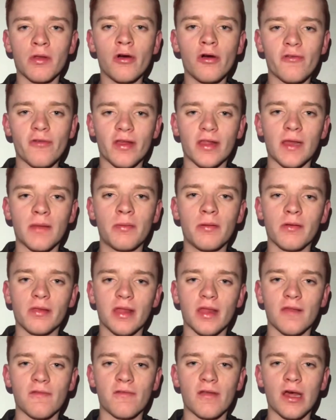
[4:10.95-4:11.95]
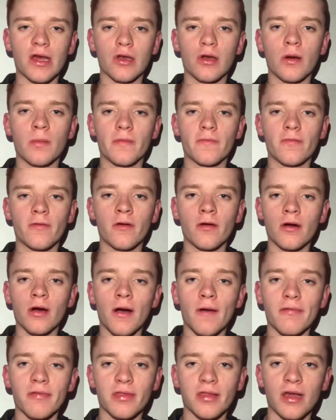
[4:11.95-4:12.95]
already put his flag up for
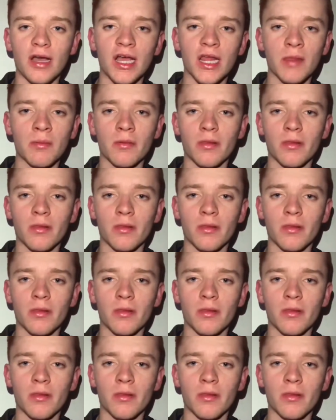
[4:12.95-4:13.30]
offside,